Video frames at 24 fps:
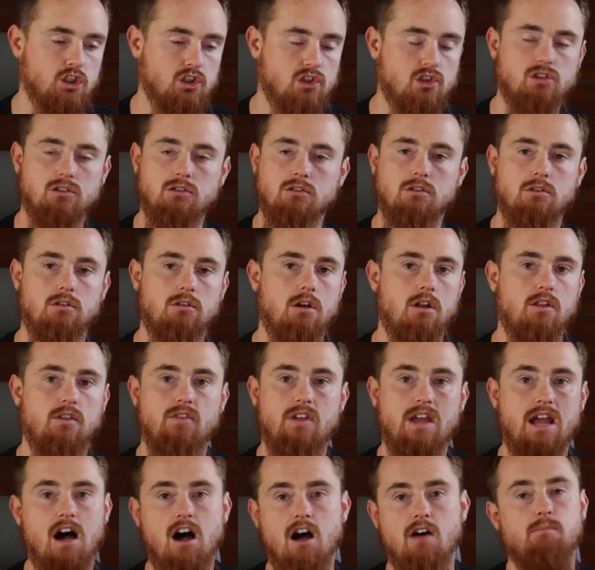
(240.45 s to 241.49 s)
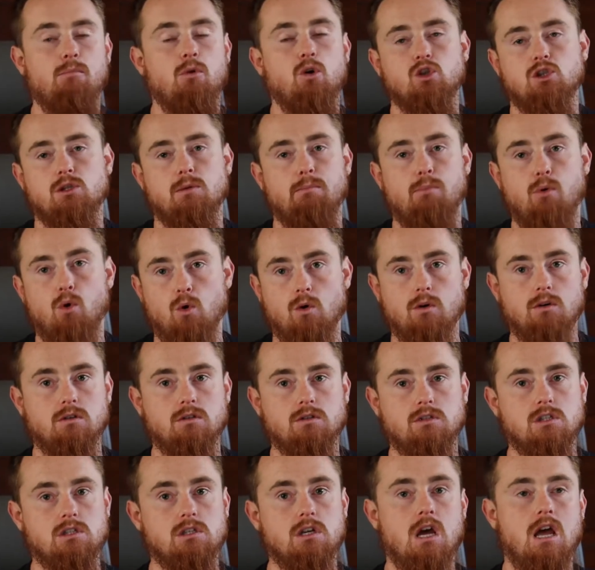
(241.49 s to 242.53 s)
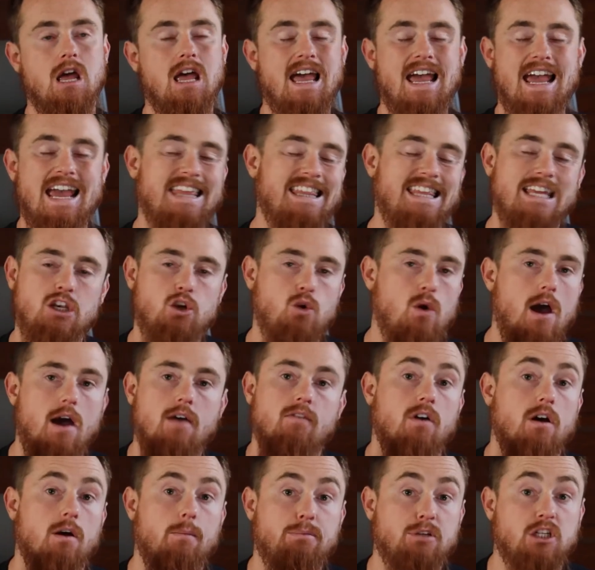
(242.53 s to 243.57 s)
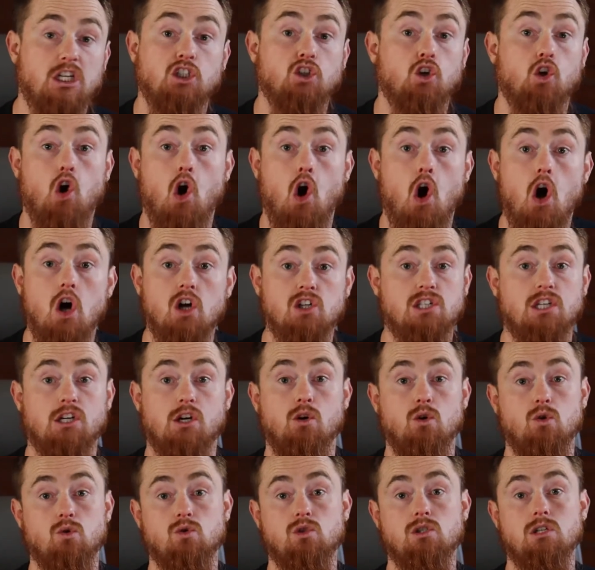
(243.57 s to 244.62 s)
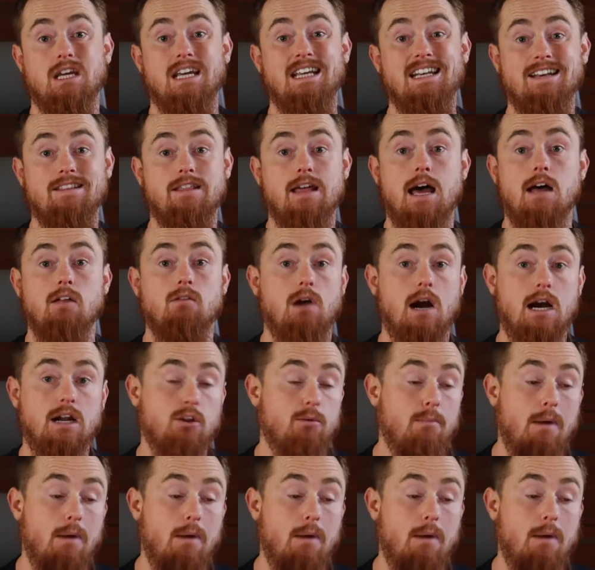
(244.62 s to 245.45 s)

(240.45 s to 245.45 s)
Which is the utmost importance. And then you have potential costs that goes into that, right?